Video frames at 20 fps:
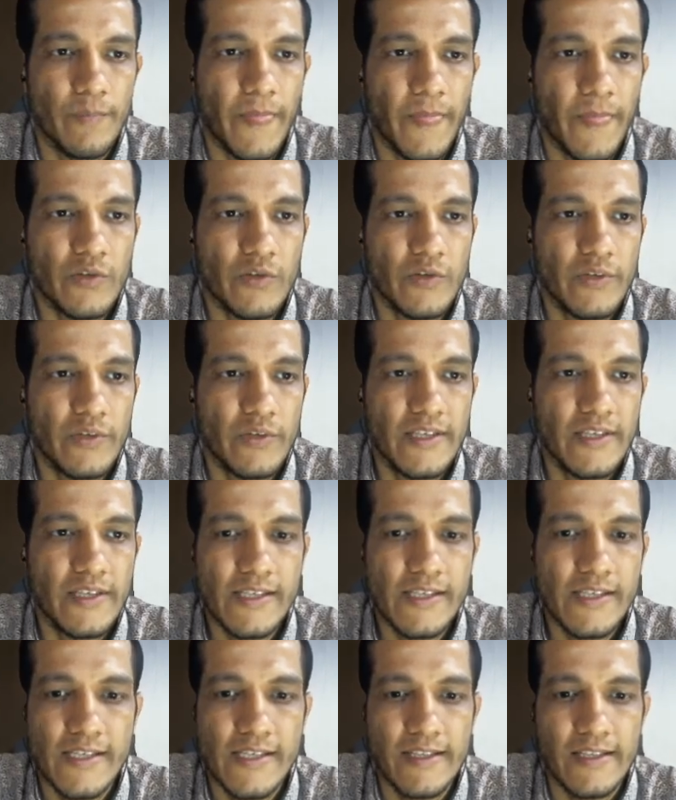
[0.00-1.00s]
So this
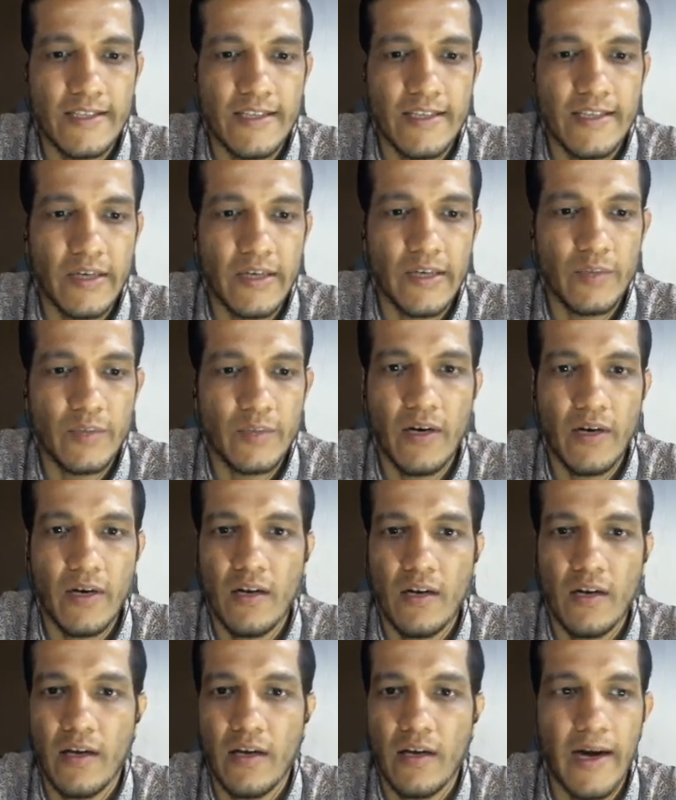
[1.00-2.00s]
is the principle.
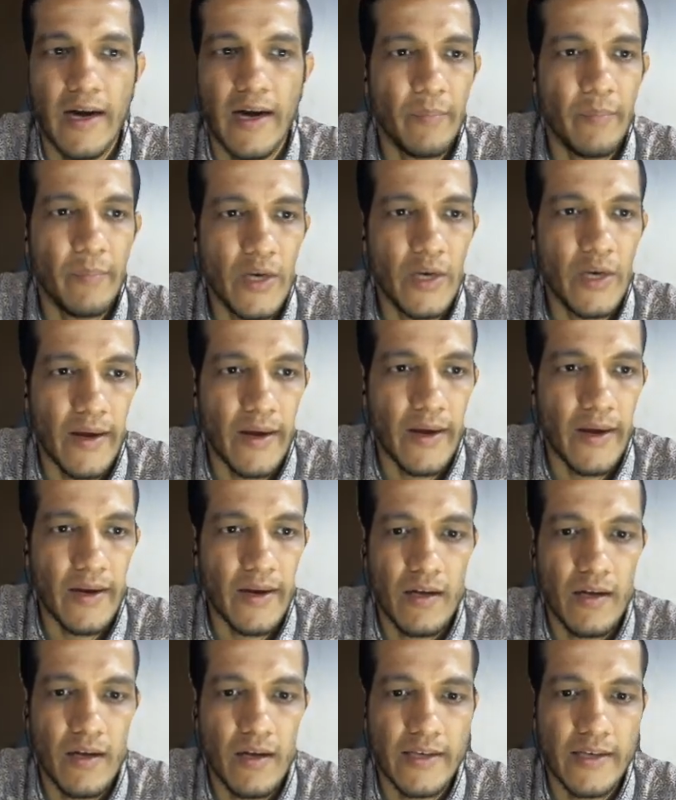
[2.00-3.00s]
And meanwhile,
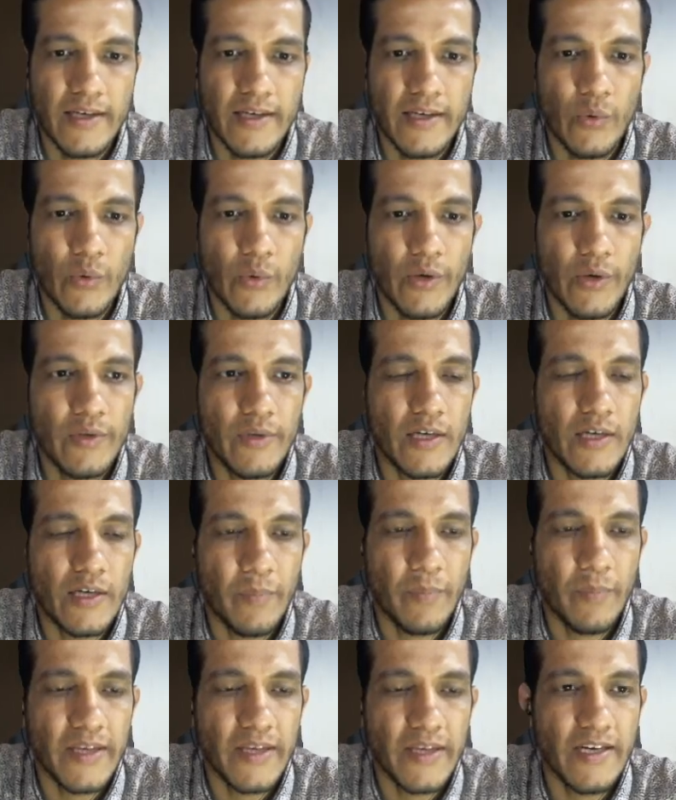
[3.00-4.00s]
as I told you, that the
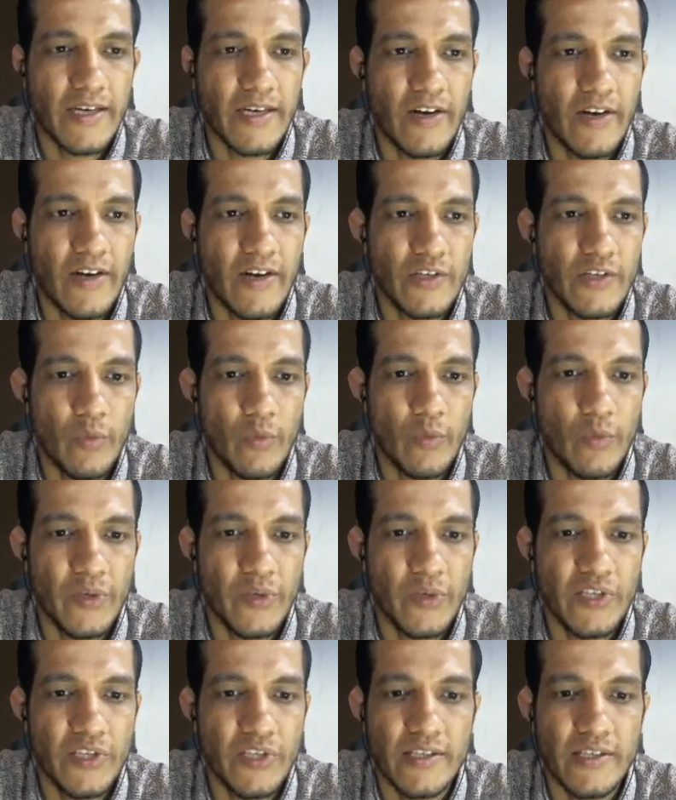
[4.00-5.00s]
pressure and velocity will be
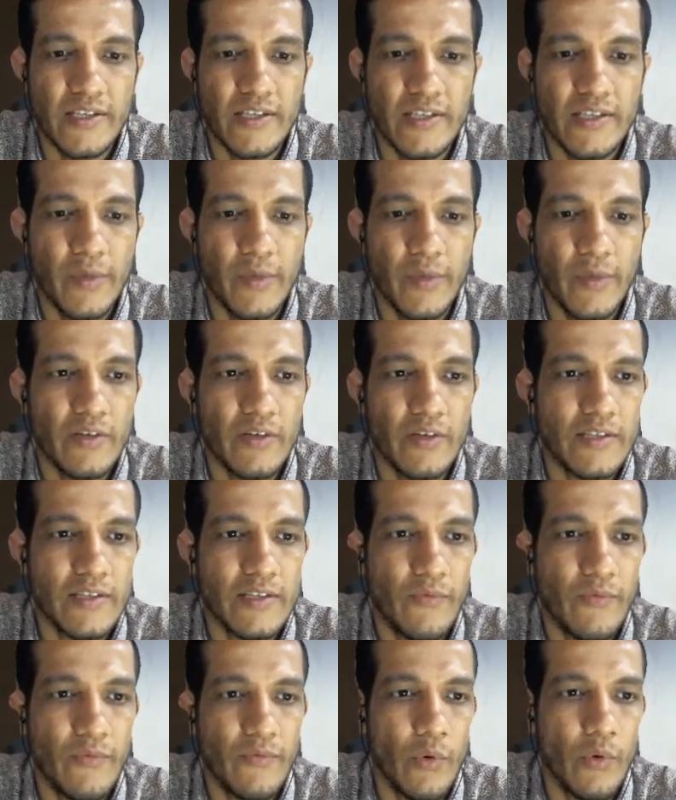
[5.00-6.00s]
changed because
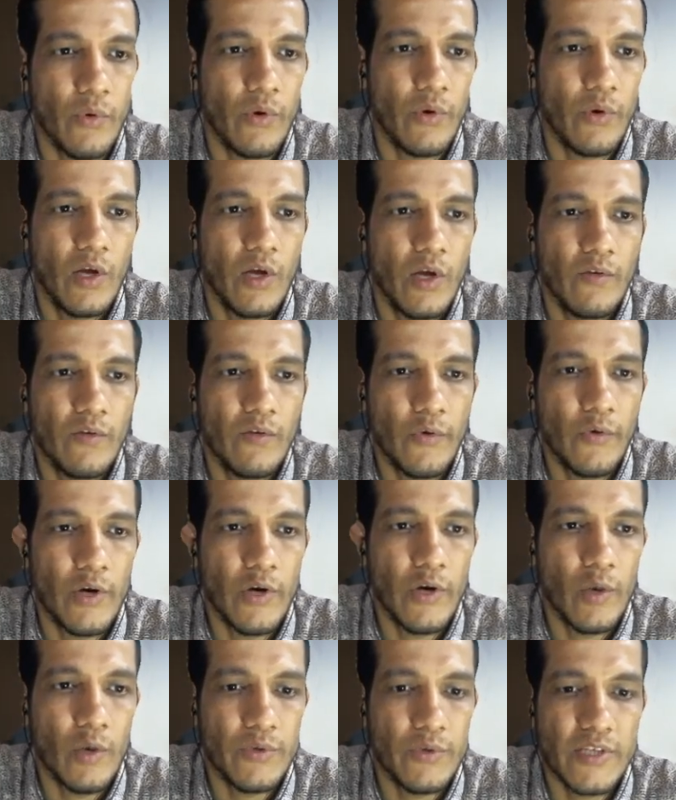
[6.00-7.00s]
the fluid
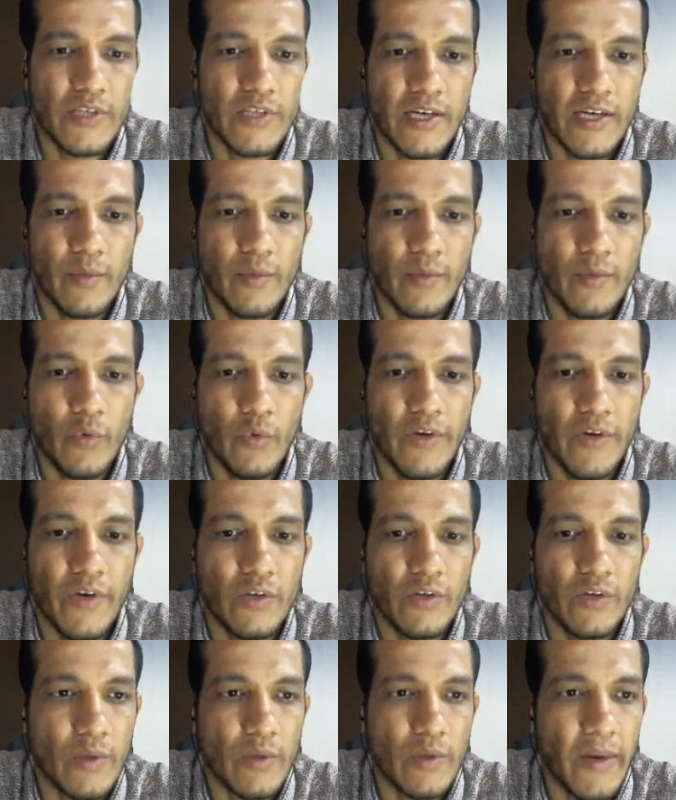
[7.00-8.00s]
will be started moving
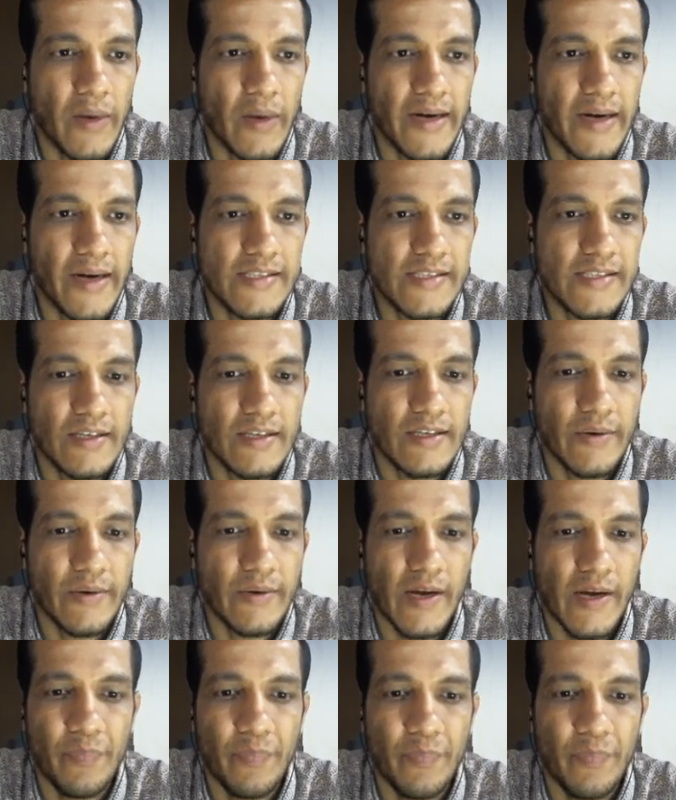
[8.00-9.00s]
through the blades.
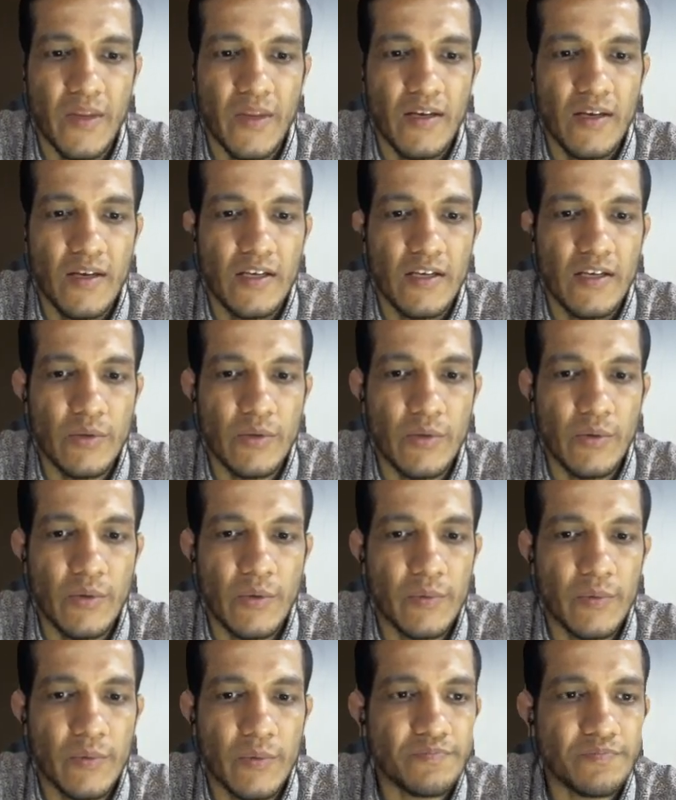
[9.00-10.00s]
Okay,
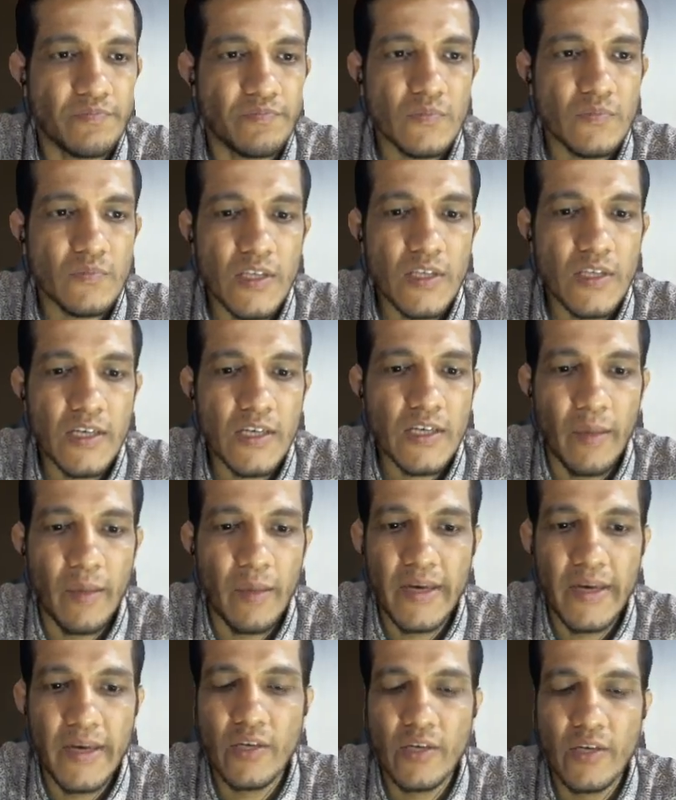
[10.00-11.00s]
so the
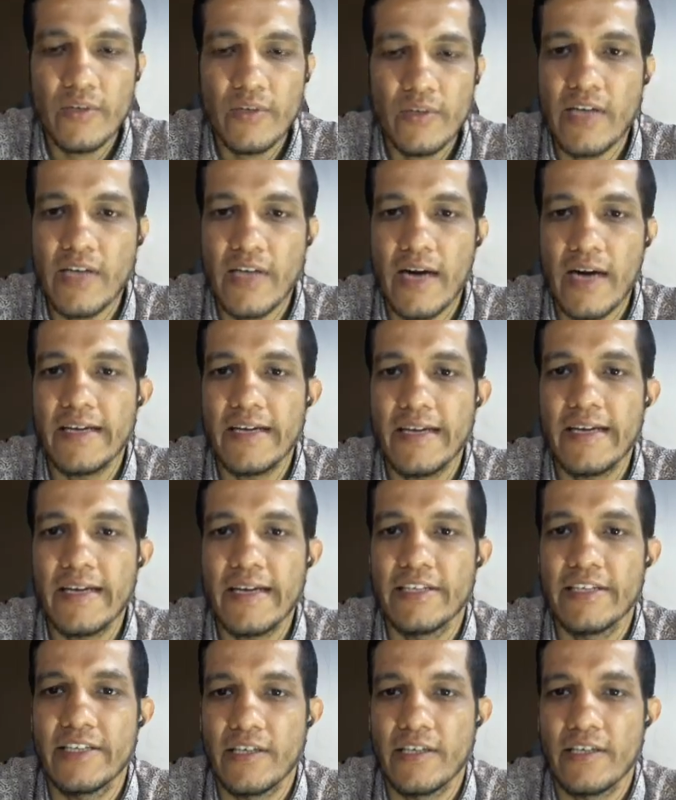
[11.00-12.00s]
pressure will start
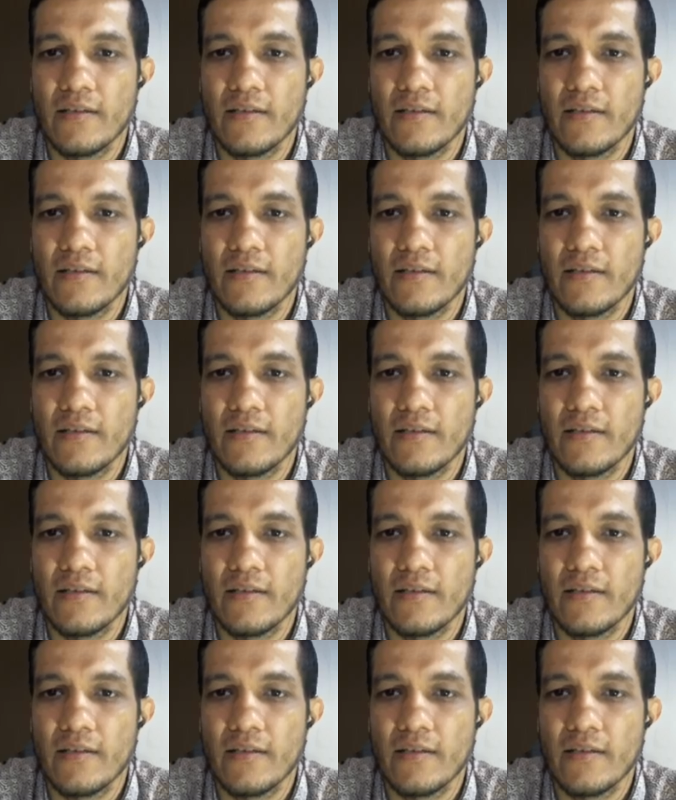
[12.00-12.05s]
decreasing.